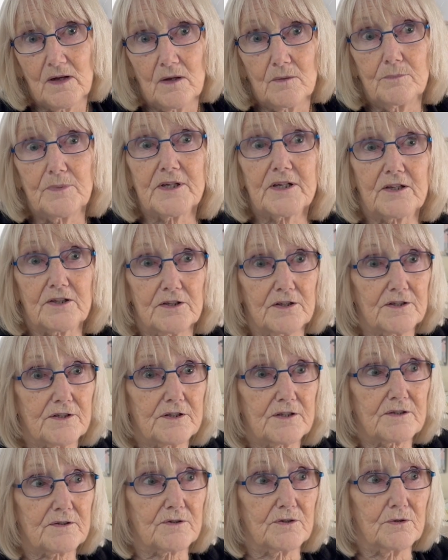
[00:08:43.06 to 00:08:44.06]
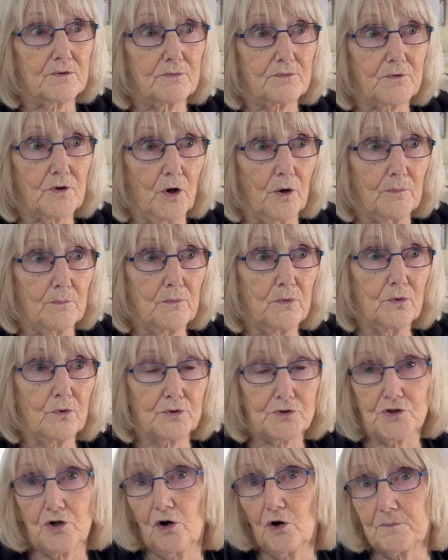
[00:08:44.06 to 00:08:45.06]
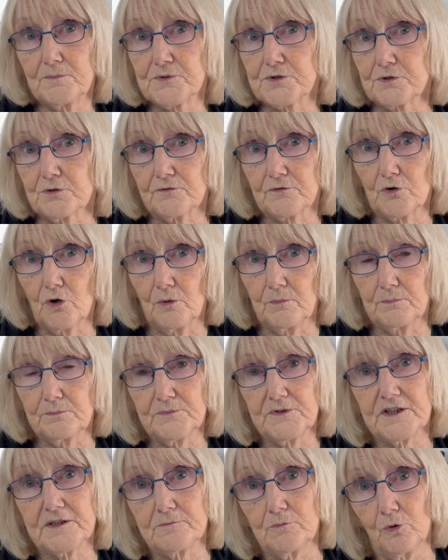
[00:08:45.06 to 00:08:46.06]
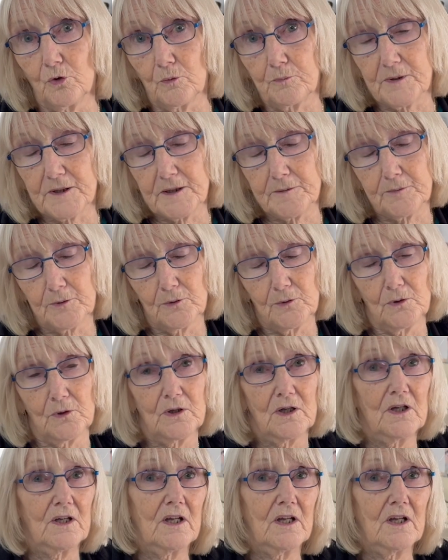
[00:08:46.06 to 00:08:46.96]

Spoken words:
Because you've got more jobs, need more people.